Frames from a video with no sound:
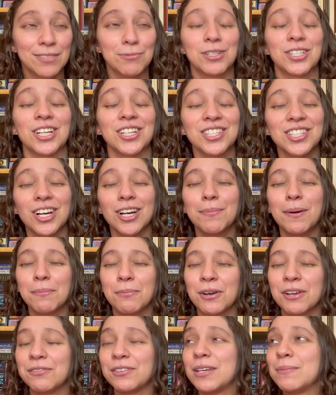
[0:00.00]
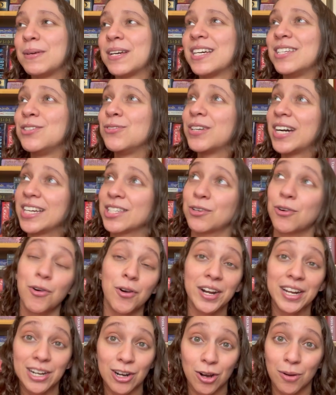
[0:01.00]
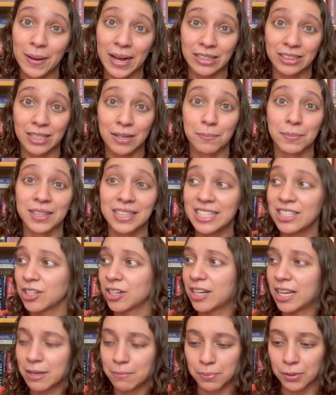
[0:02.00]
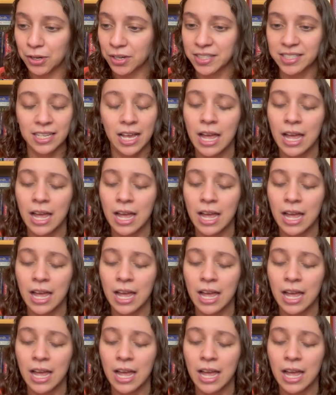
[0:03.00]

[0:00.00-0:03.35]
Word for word: which I'll just talk about briefly because you guys already know about them, but these are like books.